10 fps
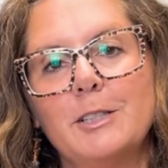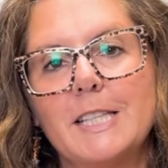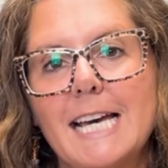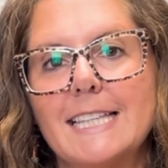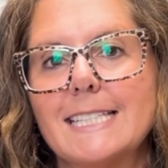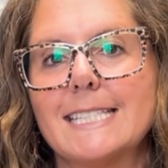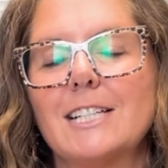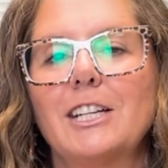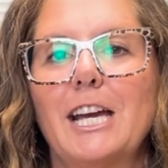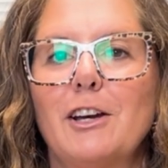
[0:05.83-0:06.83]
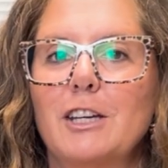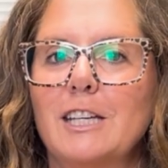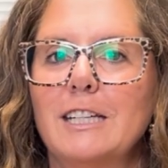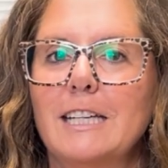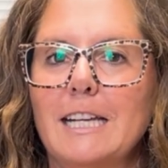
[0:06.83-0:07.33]
into that, let's tell you how you
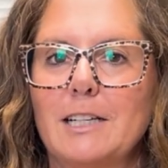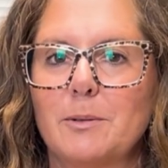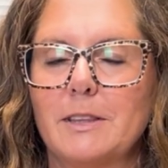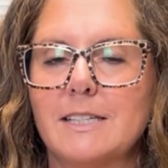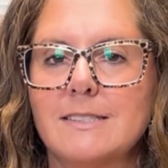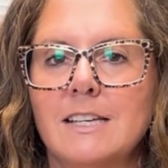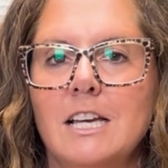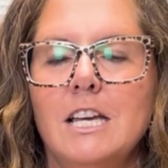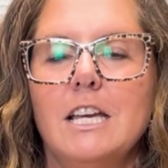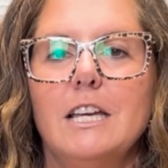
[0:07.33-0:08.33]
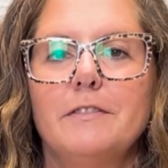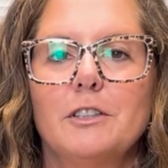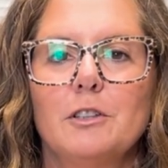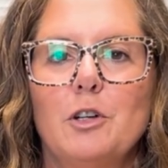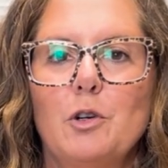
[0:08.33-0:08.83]
can connect with us. If
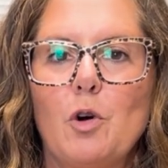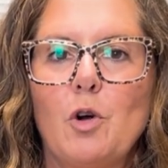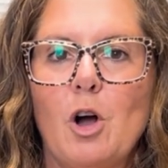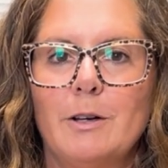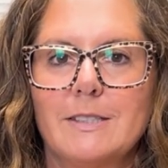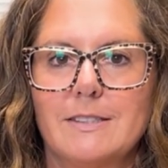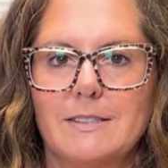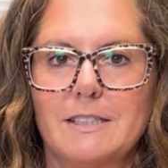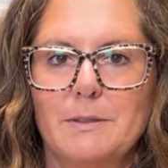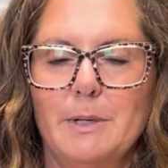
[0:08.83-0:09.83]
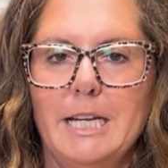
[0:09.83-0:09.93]
you're local, call us at six one